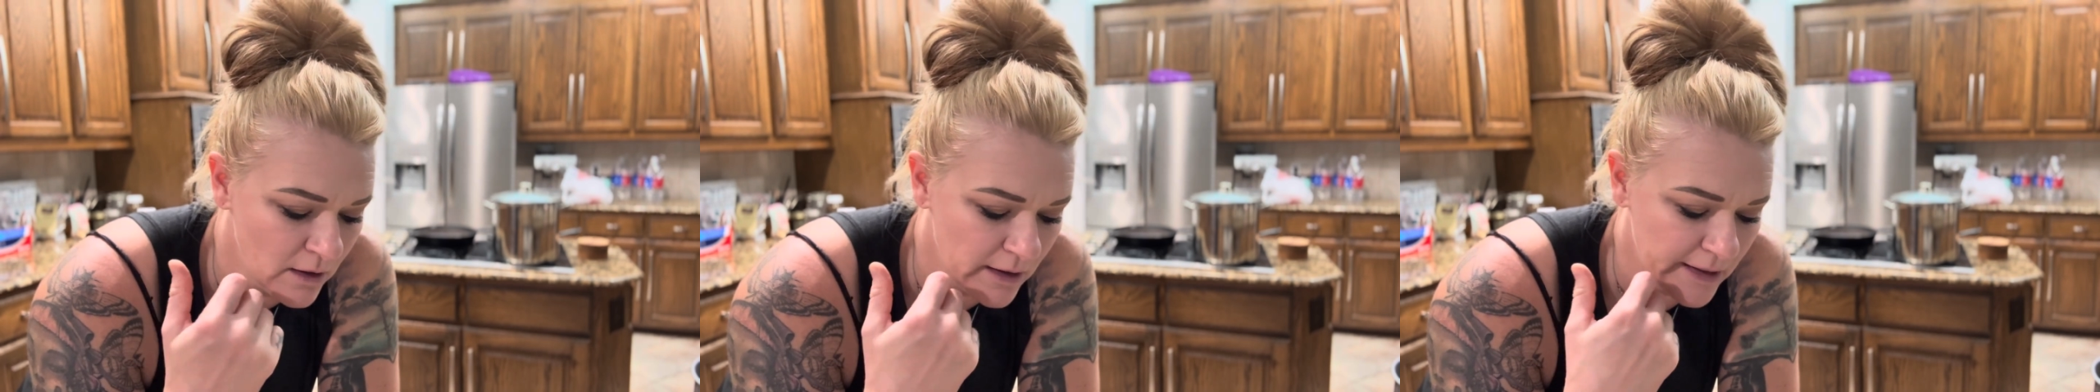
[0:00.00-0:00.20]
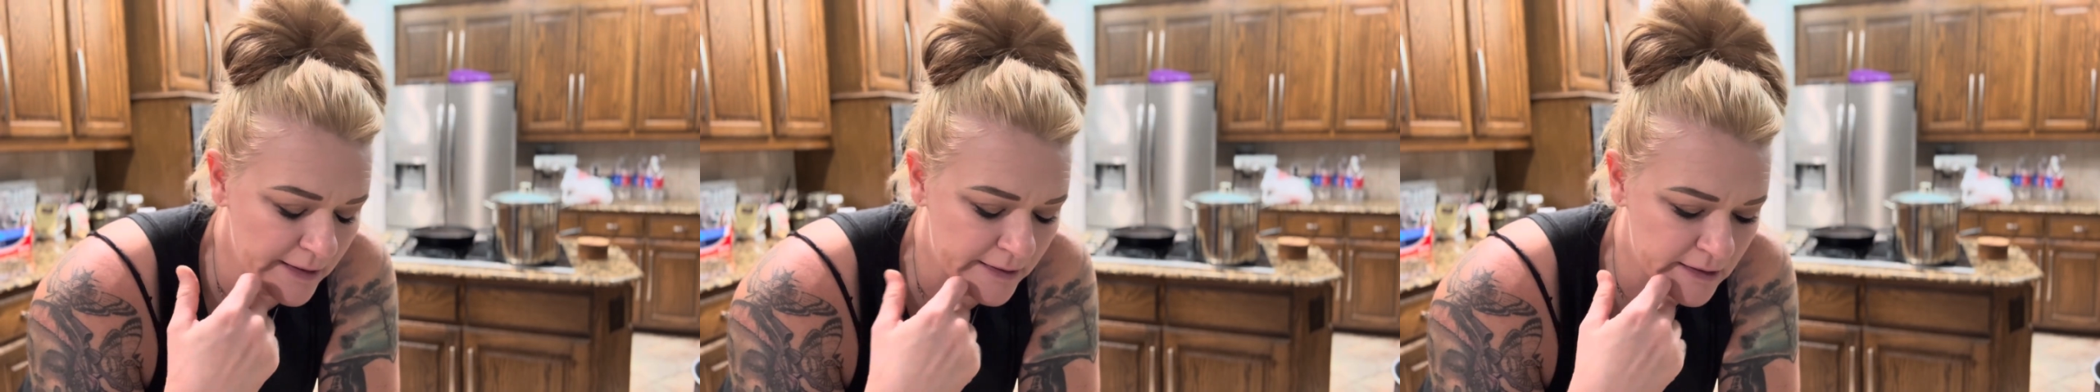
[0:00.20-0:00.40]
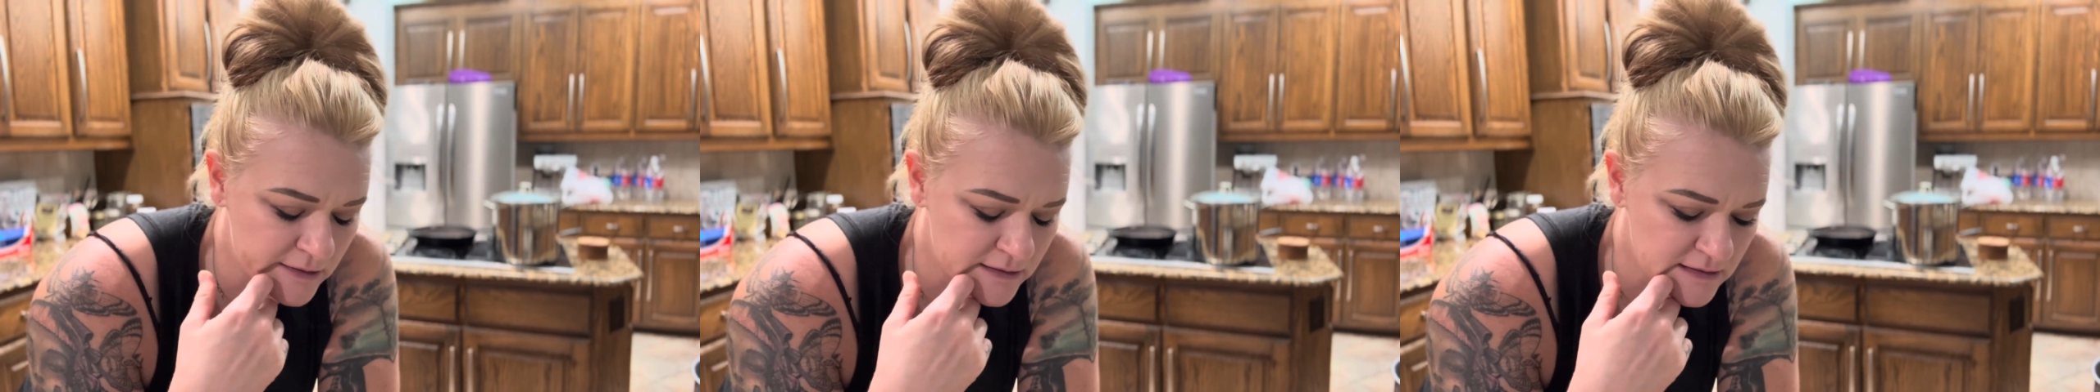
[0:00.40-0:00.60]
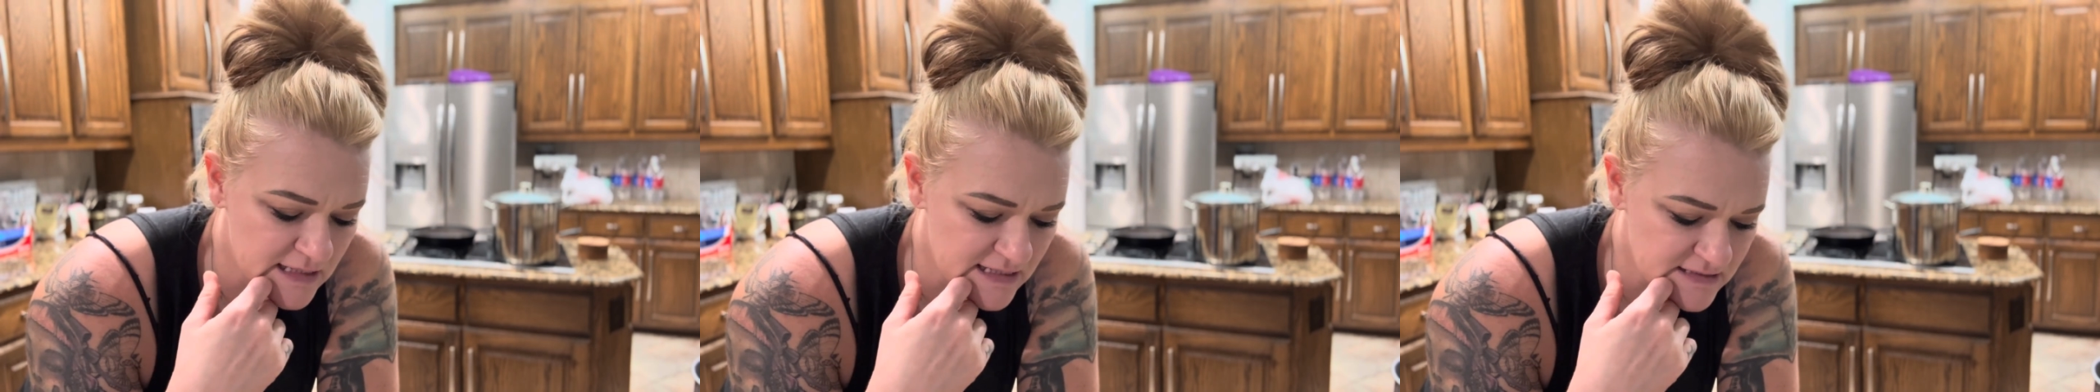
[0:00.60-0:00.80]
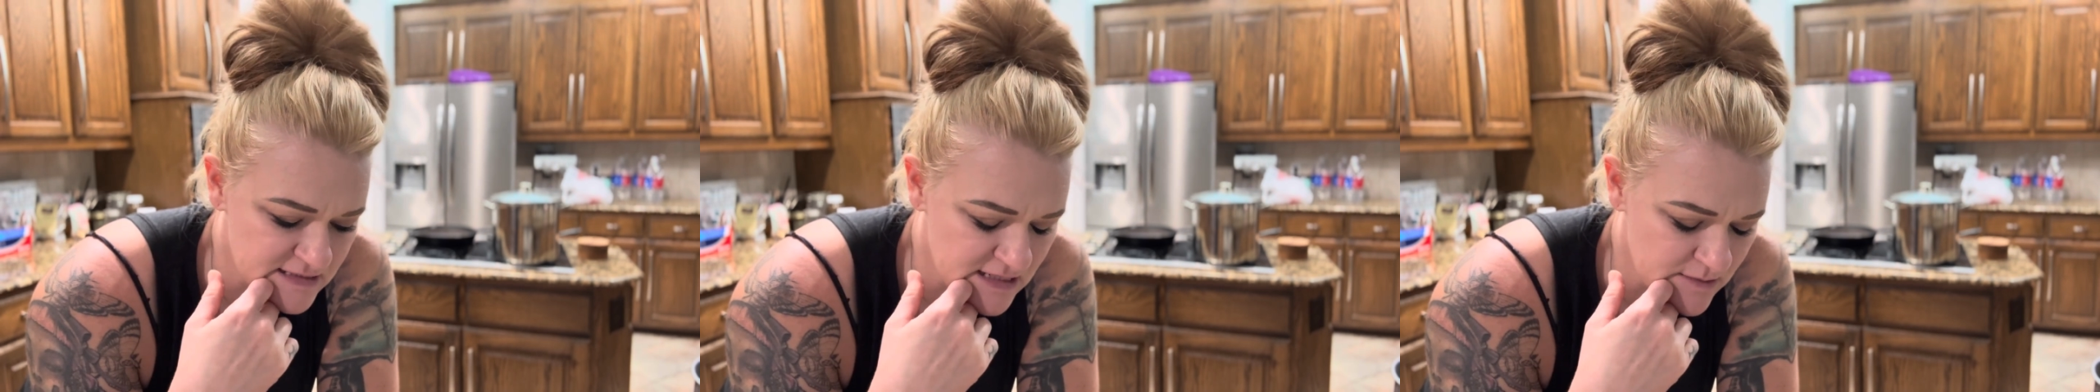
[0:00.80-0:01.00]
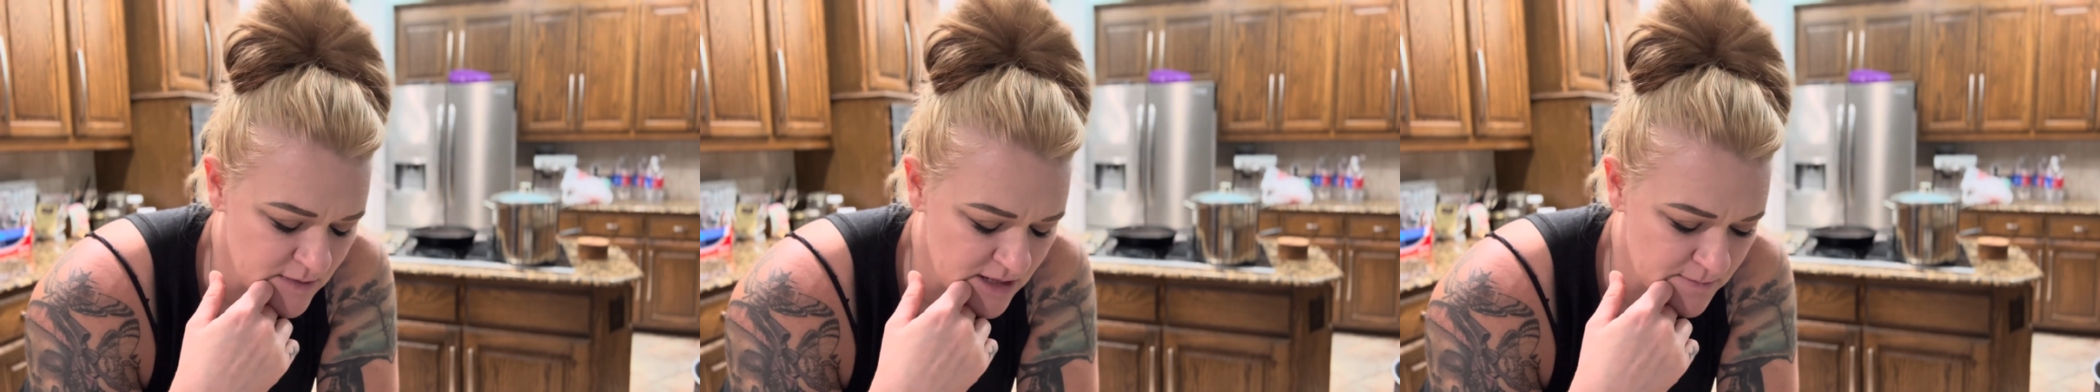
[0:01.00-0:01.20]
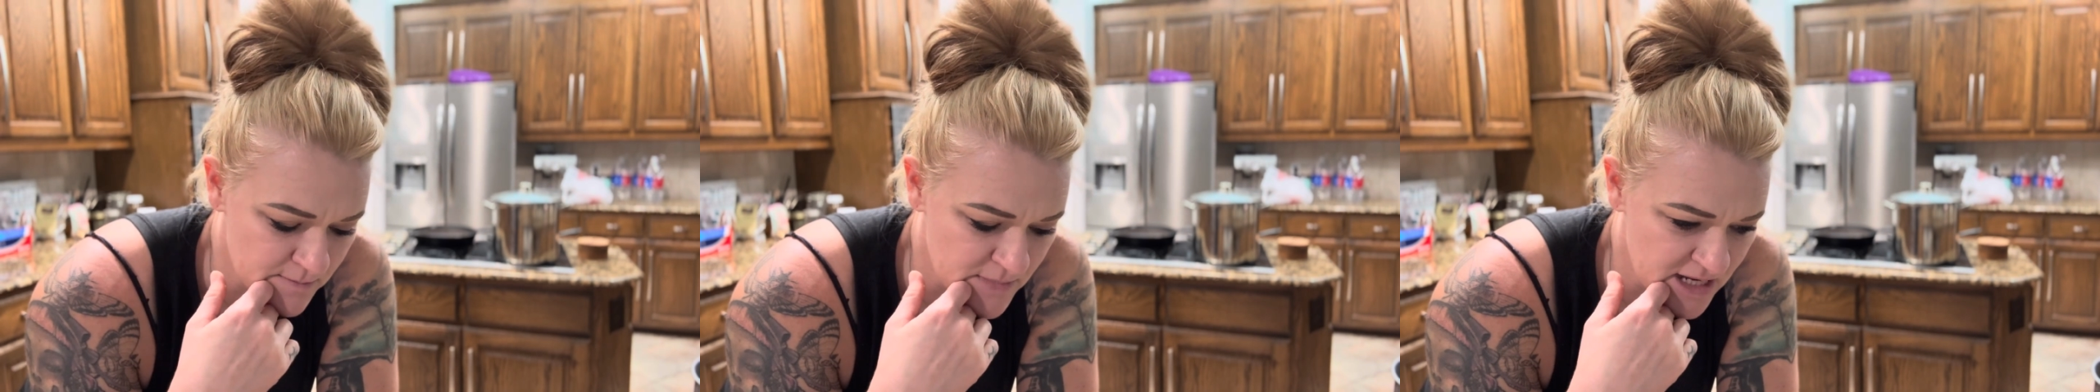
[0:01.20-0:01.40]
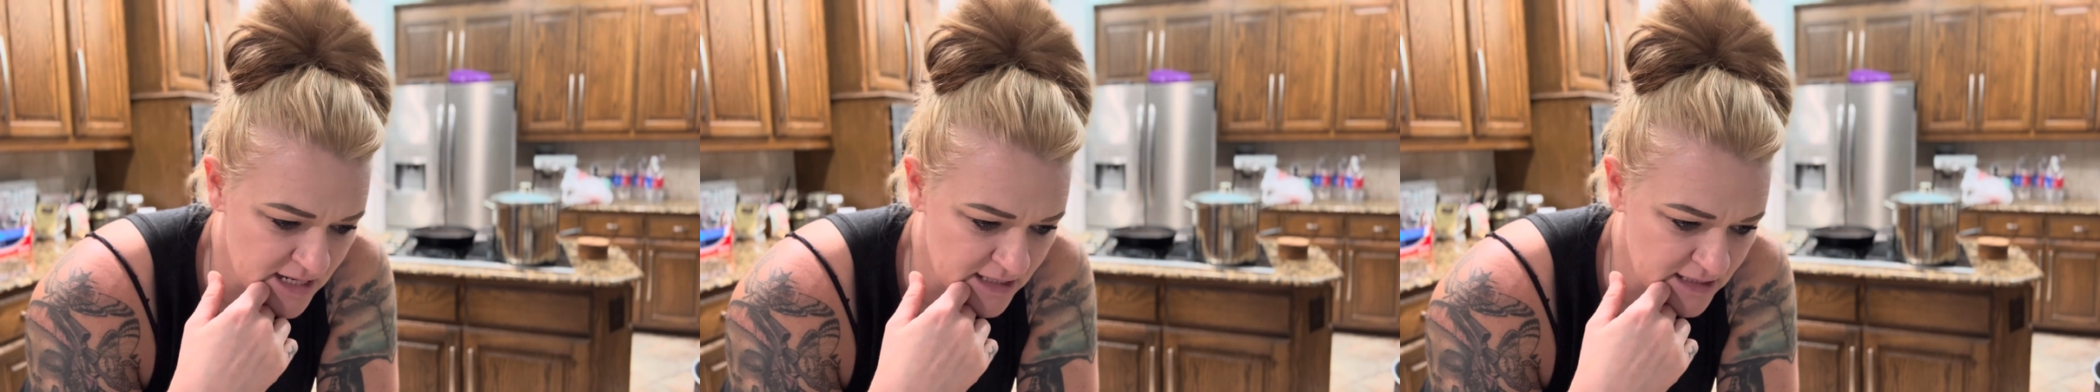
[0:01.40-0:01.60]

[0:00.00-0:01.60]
And the last time I made